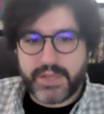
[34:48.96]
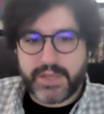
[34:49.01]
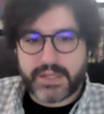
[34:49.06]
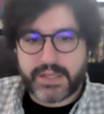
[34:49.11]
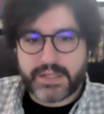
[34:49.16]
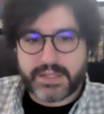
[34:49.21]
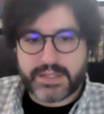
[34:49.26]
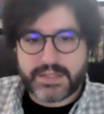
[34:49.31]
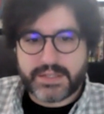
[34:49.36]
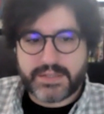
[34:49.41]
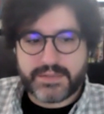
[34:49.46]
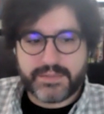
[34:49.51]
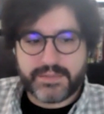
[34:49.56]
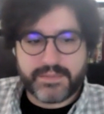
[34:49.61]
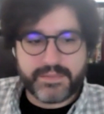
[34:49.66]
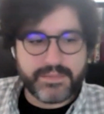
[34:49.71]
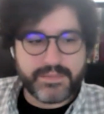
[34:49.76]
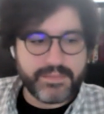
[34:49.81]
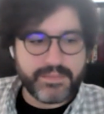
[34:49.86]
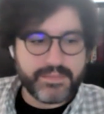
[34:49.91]
because
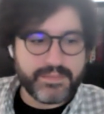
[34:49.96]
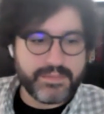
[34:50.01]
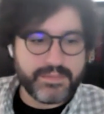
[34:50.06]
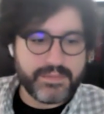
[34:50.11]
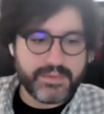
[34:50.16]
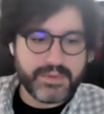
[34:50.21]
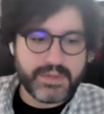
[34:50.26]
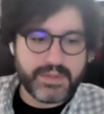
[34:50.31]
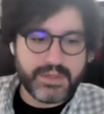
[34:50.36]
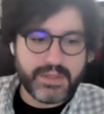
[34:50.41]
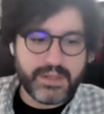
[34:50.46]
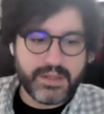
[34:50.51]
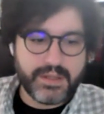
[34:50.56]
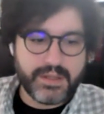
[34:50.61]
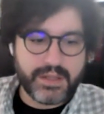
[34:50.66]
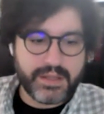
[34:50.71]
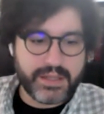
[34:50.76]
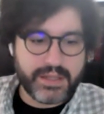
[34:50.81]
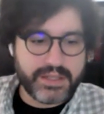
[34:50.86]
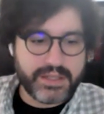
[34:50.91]

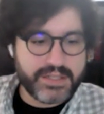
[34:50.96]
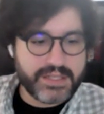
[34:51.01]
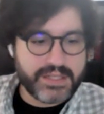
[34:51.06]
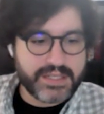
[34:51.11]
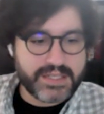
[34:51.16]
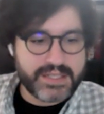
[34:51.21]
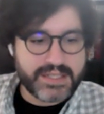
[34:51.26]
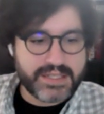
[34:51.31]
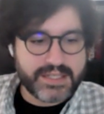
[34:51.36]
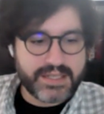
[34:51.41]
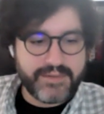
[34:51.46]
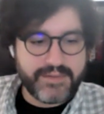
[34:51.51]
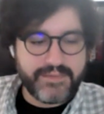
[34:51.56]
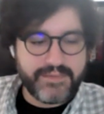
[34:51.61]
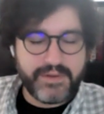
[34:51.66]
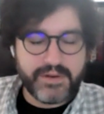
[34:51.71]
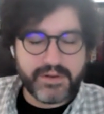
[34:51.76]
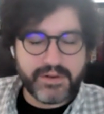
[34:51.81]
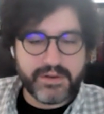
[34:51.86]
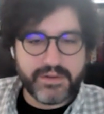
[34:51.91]
like Jason said,
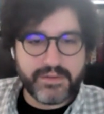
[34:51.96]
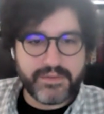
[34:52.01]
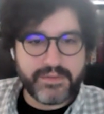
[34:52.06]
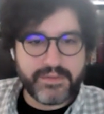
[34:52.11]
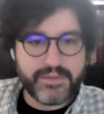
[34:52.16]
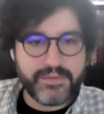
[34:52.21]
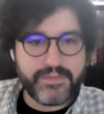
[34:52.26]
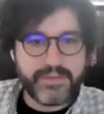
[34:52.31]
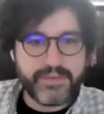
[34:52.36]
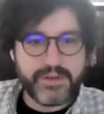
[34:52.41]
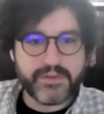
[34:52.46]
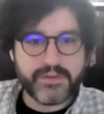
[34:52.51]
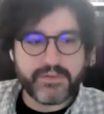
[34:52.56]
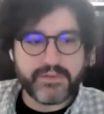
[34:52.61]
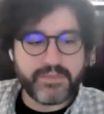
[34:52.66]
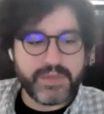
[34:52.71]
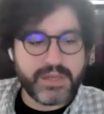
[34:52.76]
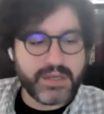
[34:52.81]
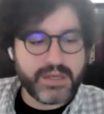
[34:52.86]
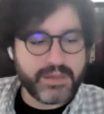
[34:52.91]
fear
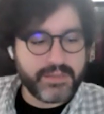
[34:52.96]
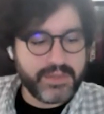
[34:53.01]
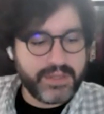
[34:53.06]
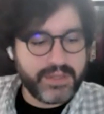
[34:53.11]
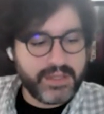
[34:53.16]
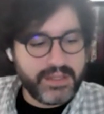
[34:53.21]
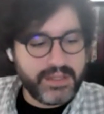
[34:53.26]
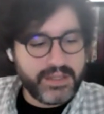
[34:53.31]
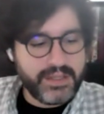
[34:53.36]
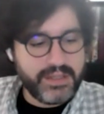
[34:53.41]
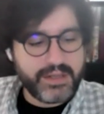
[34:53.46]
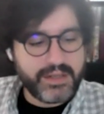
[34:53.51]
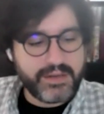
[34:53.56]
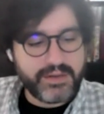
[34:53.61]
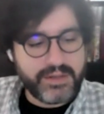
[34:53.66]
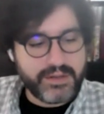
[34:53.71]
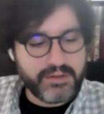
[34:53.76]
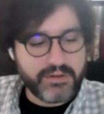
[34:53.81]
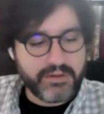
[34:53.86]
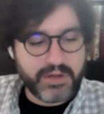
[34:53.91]
of becoming,
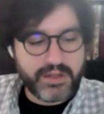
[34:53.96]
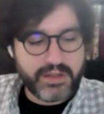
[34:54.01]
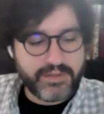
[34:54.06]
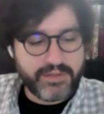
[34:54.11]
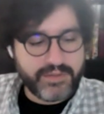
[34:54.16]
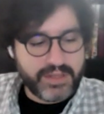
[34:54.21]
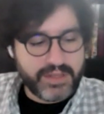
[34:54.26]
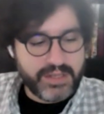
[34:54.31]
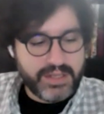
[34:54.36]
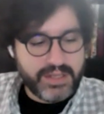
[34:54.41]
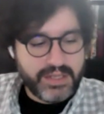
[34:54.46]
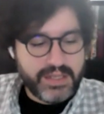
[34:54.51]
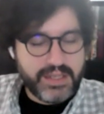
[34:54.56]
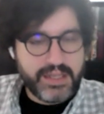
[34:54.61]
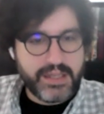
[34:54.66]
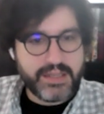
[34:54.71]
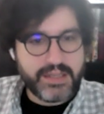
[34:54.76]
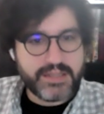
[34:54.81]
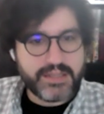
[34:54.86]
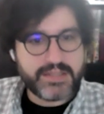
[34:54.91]
irrelevant
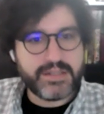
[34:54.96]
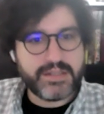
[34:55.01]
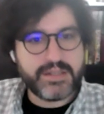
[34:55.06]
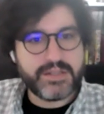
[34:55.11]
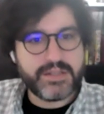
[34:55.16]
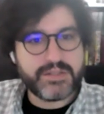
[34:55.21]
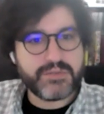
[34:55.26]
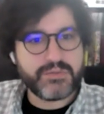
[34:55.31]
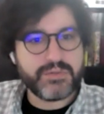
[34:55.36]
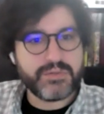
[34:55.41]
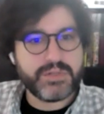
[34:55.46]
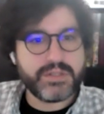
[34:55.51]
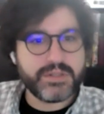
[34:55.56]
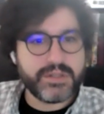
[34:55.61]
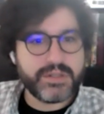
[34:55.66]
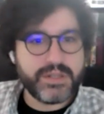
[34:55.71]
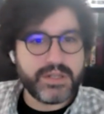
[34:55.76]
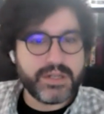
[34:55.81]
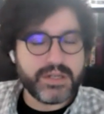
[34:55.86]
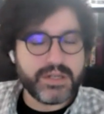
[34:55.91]
is real.
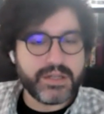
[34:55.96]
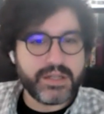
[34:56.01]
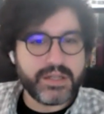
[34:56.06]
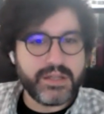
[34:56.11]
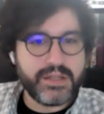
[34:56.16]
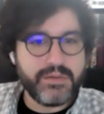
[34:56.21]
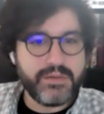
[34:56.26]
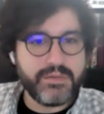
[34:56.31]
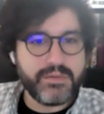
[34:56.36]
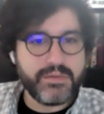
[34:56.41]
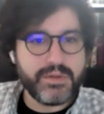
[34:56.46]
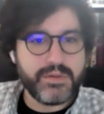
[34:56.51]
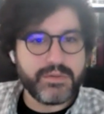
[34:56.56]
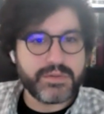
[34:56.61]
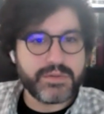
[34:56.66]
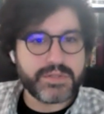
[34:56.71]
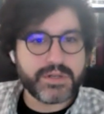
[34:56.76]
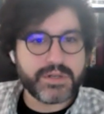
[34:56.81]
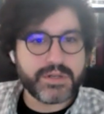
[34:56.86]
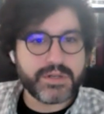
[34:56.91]
Like you
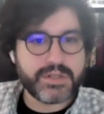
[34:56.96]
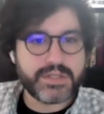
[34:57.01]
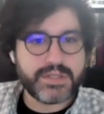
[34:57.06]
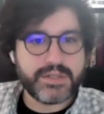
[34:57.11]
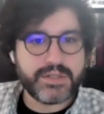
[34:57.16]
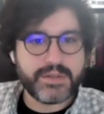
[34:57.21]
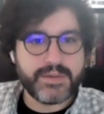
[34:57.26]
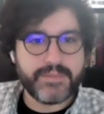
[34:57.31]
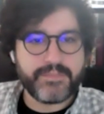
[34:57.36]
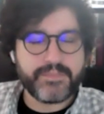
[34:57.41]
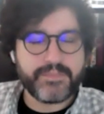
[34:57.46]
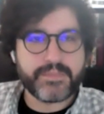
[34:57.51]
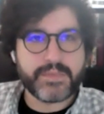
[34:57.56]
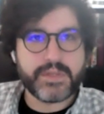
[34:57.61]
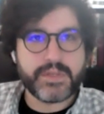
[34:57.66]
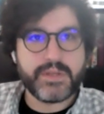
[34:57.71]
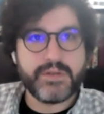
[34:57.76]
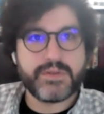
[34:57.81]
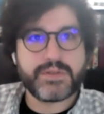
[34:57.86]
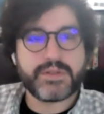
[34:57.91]
start to
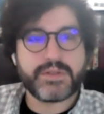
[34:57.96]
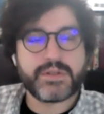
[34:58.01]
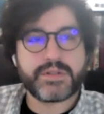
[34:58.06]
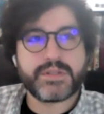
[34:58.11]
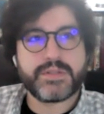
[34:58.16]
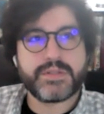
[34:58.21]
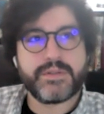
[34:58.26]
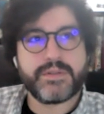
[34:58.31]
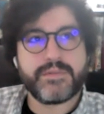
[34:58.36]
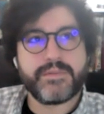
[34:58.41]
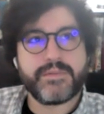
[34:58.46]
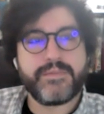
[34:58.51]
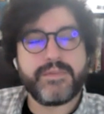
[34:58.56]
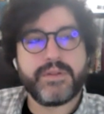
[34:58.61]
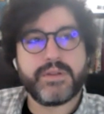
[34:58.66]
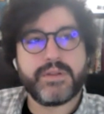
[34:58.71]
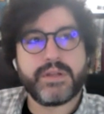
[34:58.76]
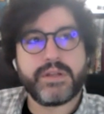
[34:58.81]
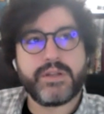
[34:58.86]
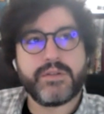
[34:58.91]

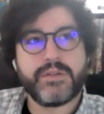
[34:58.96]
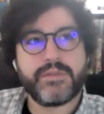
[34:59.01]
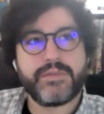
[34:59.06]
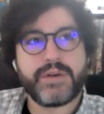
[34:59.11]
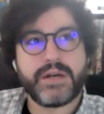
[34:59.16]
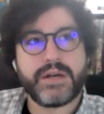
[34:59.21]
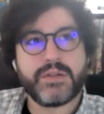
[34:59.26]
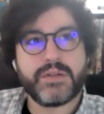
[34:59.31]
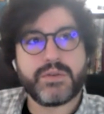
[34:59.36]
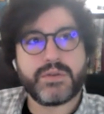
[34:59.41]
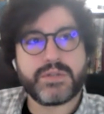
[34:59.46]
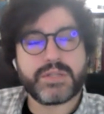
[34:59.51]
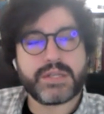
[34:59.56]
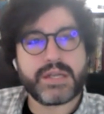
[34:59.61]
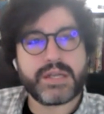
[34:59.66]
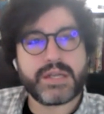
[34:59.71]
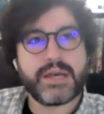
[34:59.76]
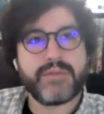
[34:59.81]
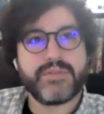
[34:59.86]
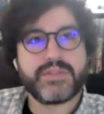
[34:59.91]
feel like your followers
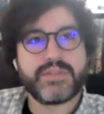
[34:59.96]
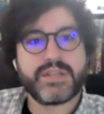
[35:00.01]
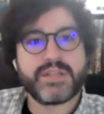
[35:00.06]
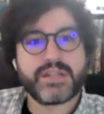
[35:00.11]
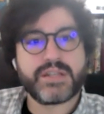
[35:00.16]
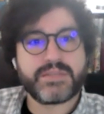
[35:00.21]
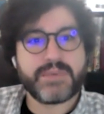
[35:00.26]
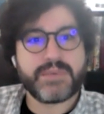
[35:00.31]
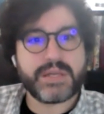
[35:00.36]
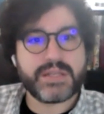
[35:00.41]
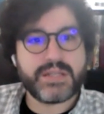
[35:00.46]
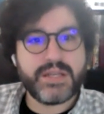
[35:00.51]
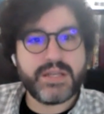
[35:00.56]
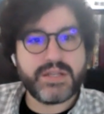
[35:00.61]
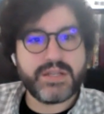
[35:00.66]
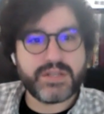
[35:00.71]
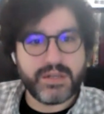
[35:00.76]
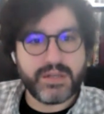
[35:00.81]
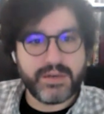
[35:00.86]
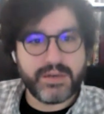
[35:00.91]
like have this
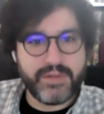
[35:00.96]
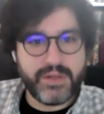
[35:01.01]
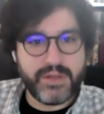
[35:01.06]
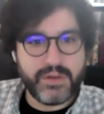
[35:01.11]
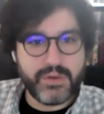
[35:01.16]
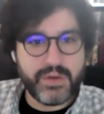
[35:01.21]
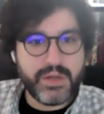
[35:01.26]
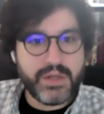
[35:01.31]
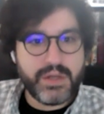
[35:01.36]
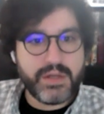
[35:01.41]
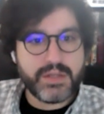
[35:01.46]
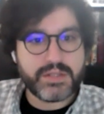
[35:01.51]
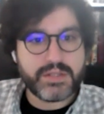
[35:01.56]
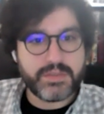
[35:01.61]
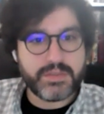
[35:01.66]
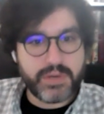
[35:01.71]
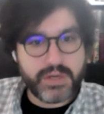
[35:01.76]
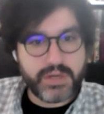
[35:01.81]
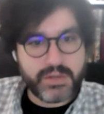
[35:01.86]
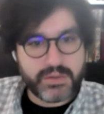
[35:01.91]
expectation of you
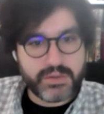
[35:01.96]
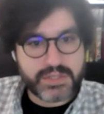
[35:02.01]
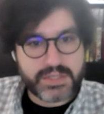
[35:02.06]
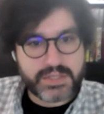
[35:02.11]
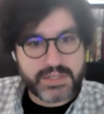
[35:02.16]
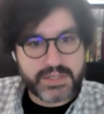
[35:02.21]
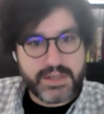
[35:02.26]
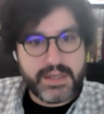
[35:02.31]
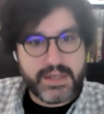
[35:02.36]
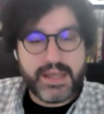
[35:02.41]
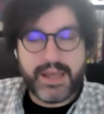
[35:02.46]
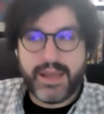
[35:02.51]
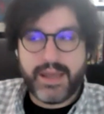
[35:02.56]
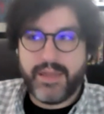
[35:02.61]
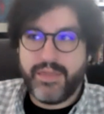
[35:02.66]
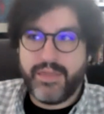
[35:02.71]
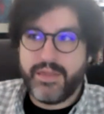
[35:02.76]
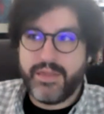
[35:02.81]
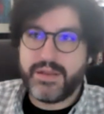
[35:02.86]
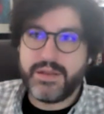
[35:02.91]
to post,
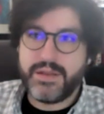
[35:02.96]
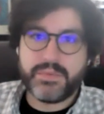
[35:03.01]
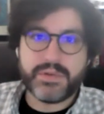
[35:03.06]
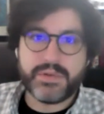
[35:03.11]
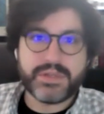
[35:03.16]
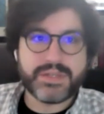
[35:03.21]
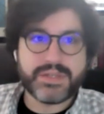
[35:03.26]
and then you